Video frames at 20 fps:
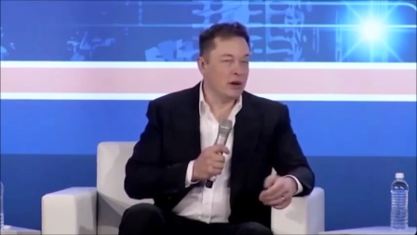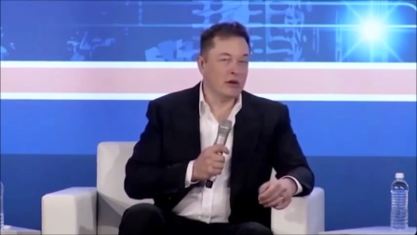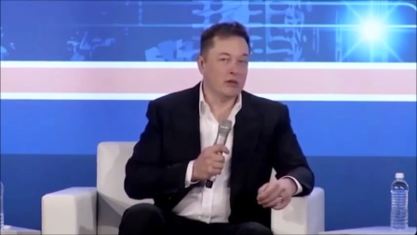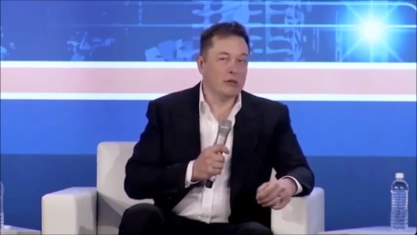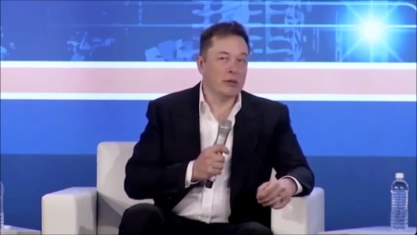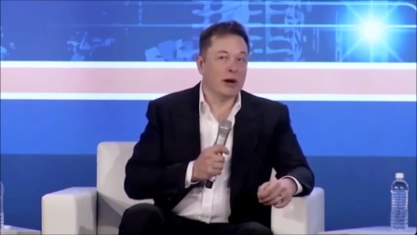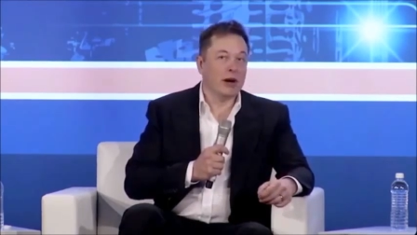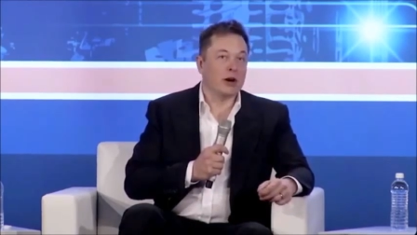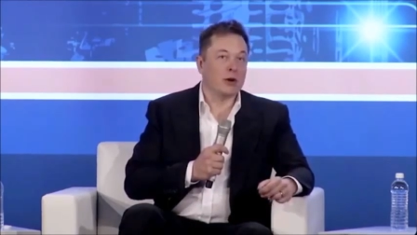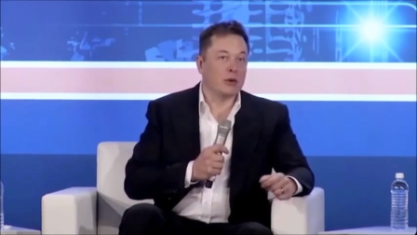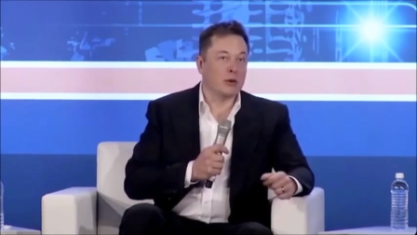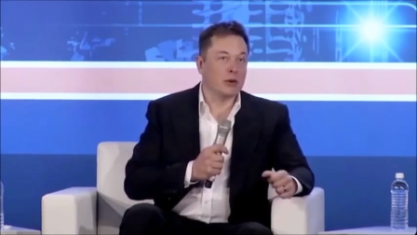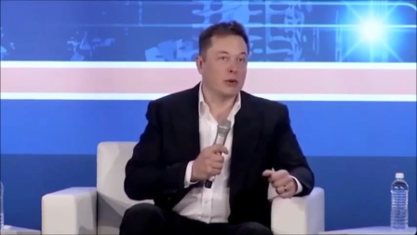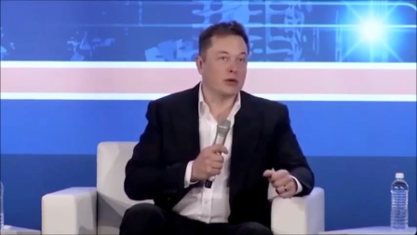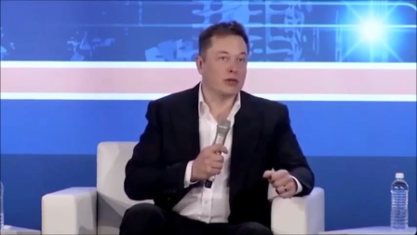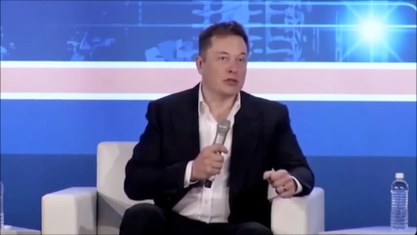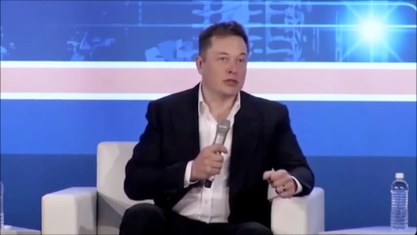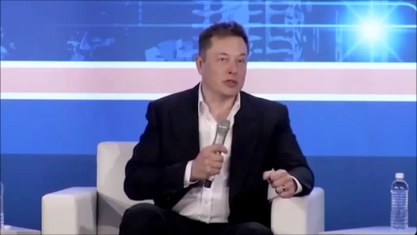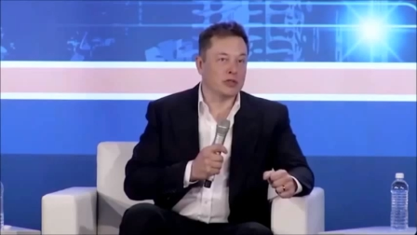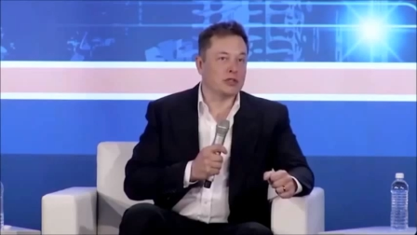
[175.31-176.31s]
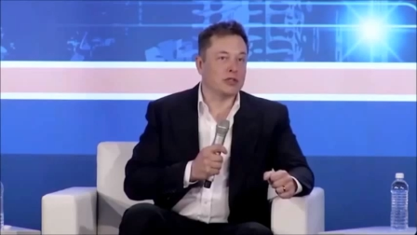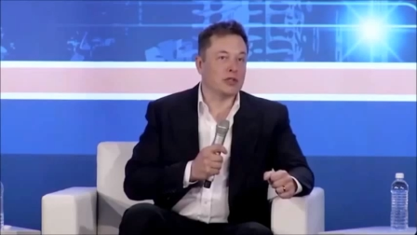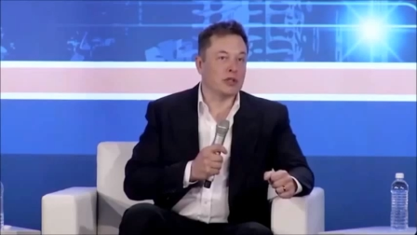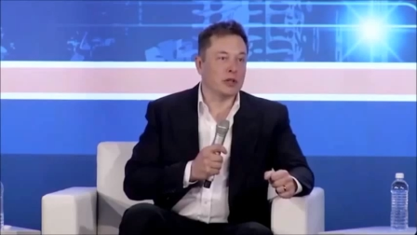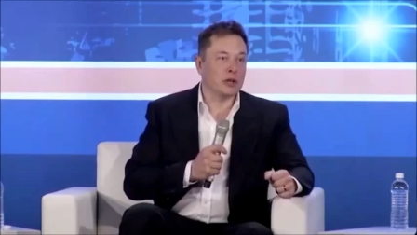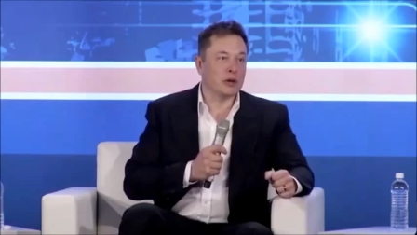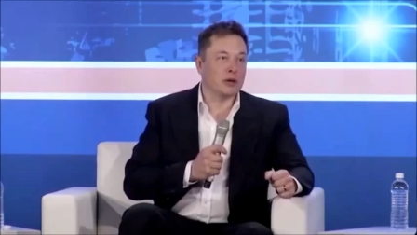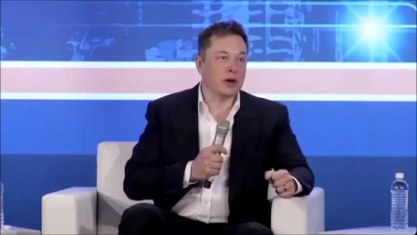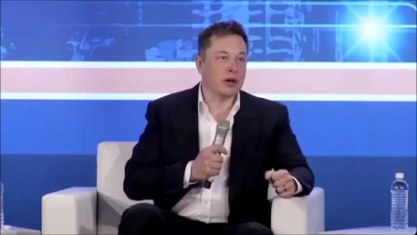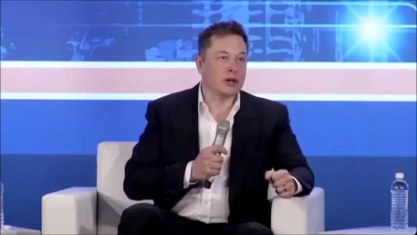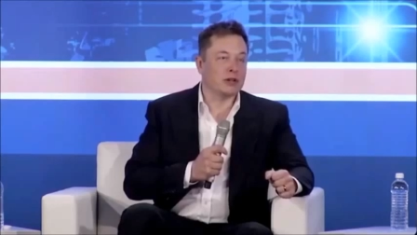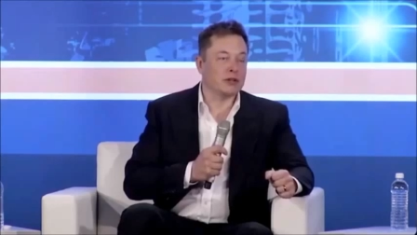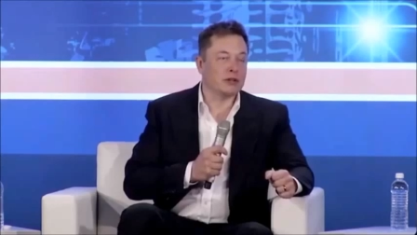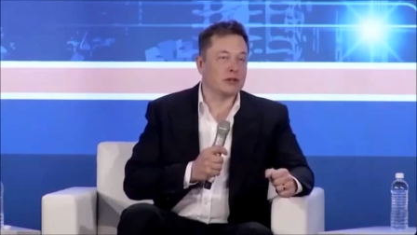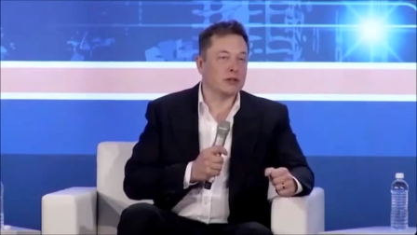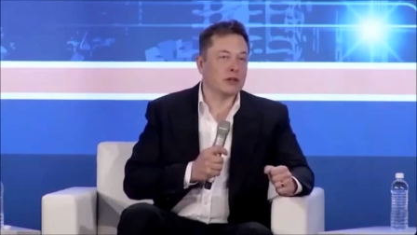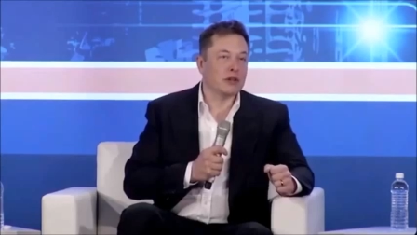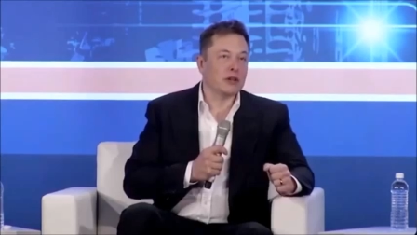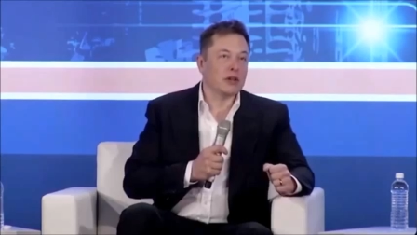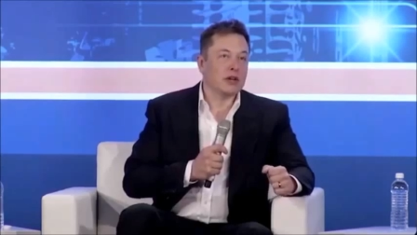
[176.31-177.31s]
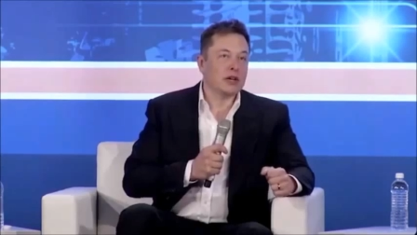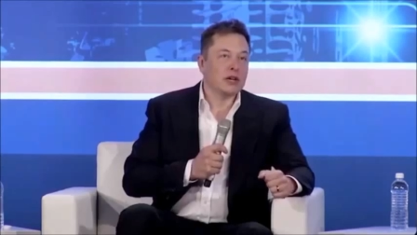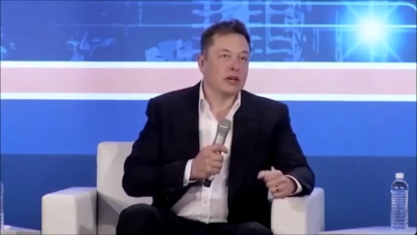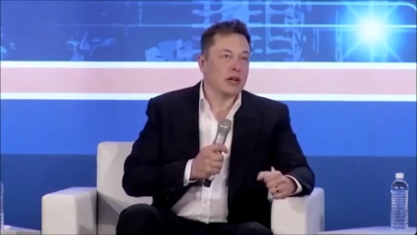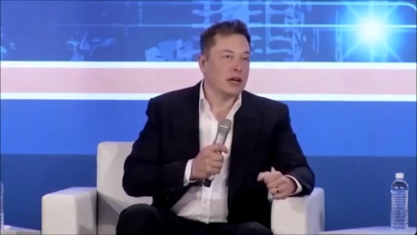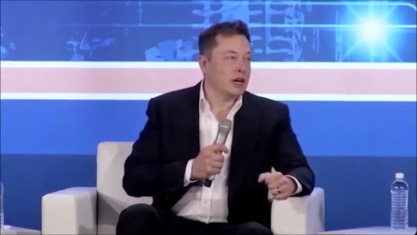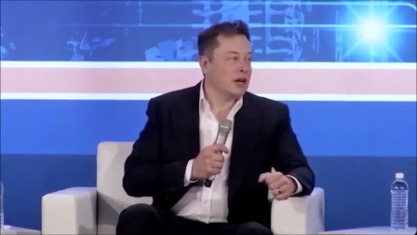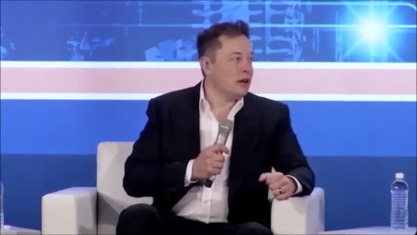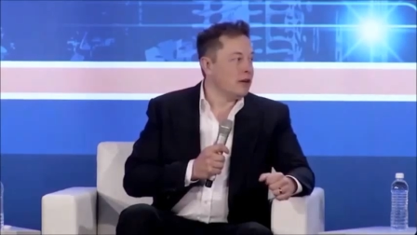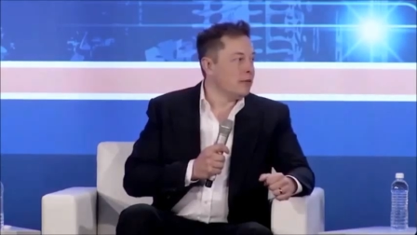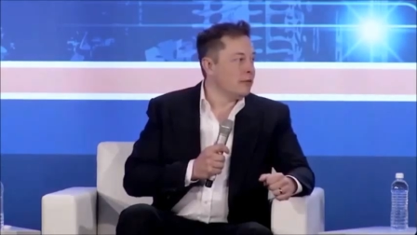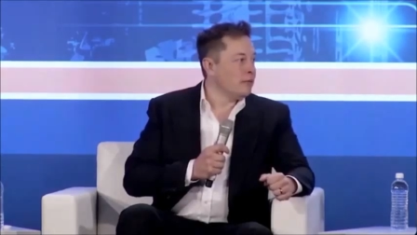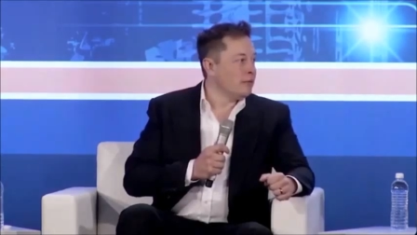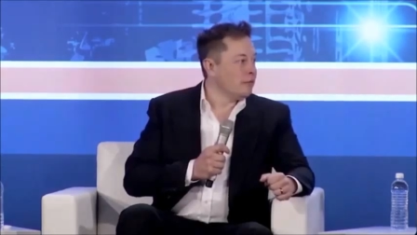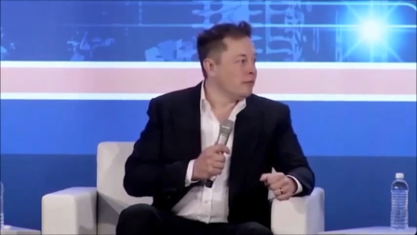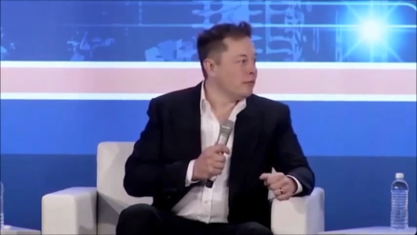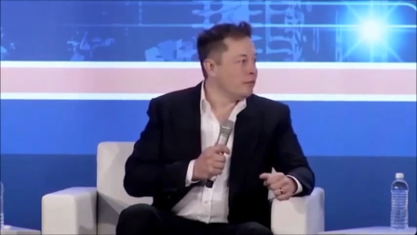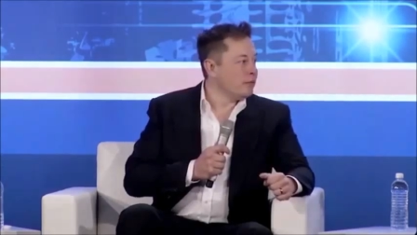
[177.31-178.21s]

of power walls just in the U.S. I think um, most of the